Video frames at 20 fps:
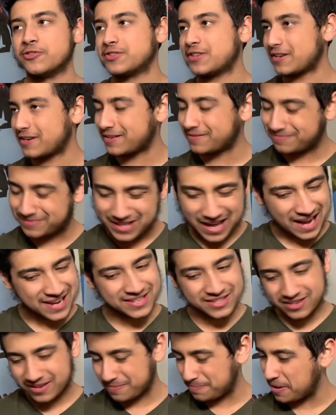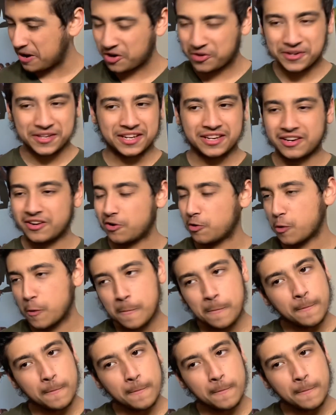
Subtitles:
and that's apparent here.